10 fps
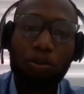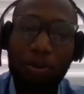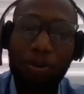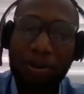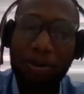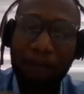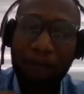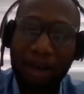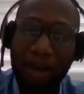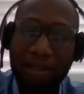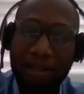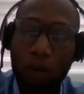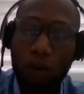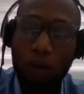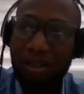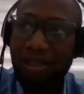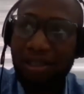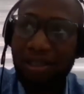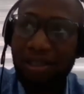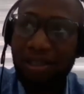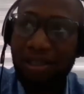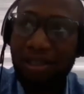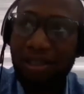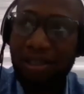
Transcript: prevent costly mistakes.